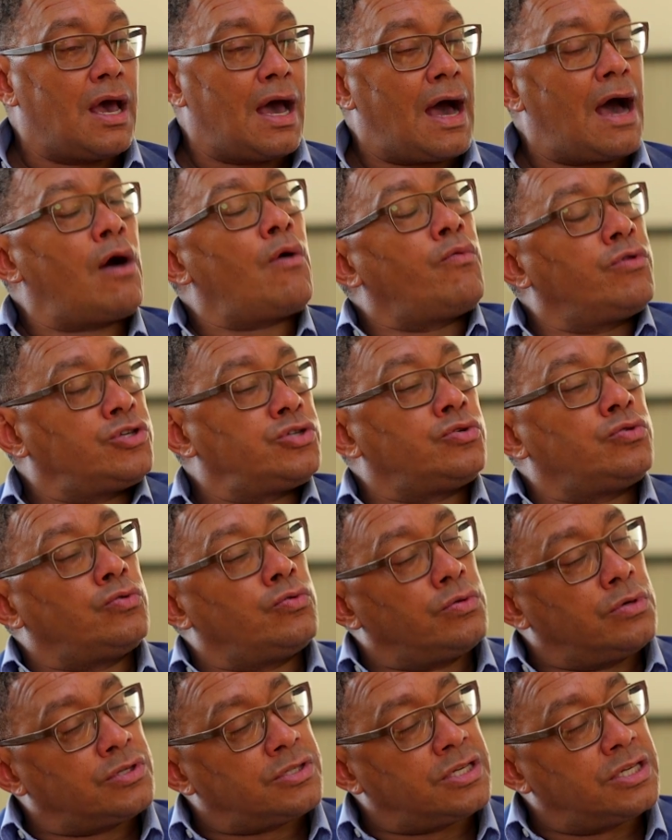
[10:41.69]
How would
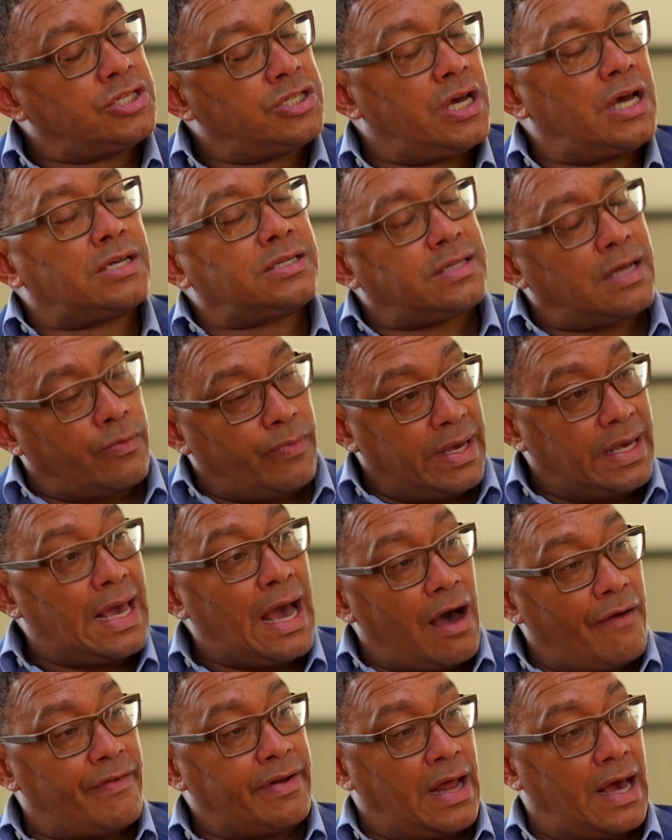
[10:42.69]
you suggest that we
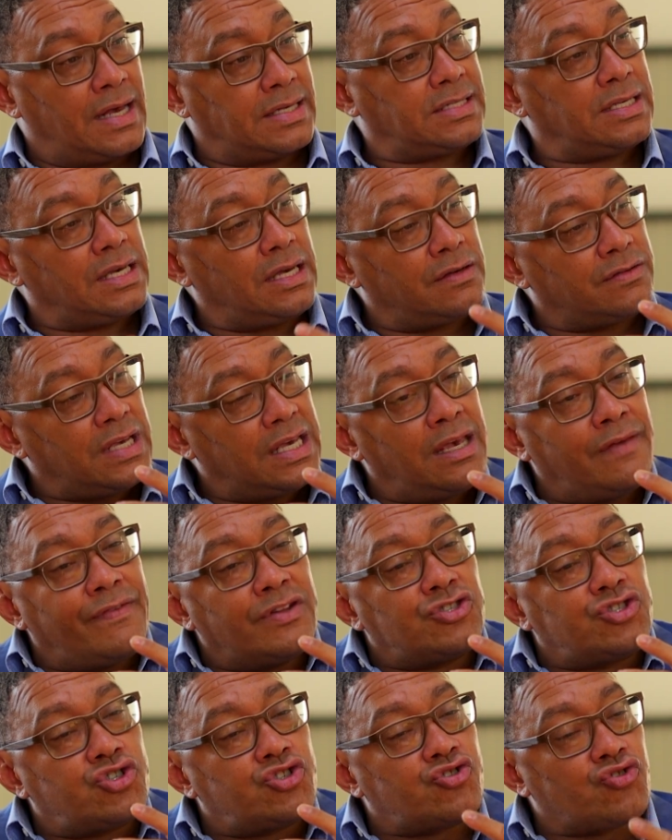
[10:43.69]
galvanize
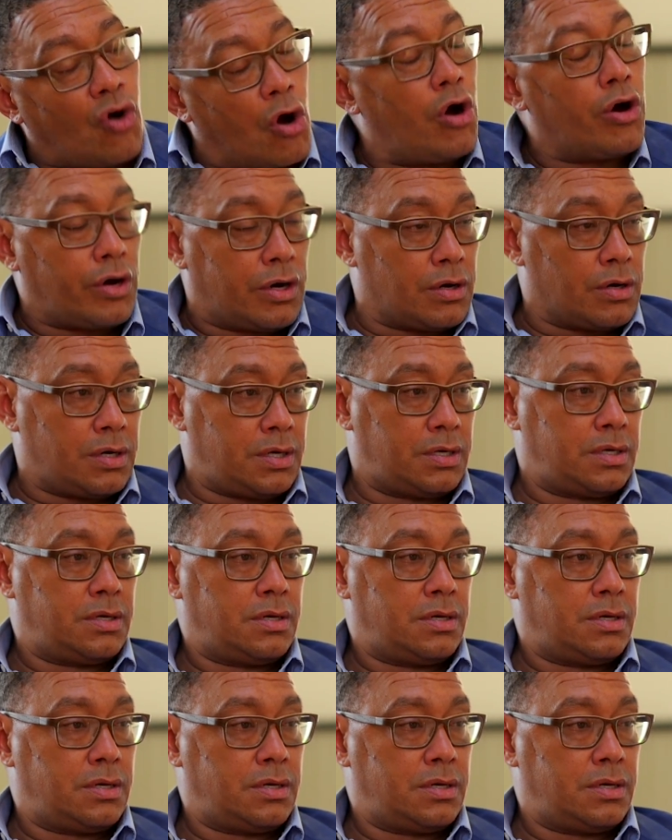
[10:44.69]
even stronger?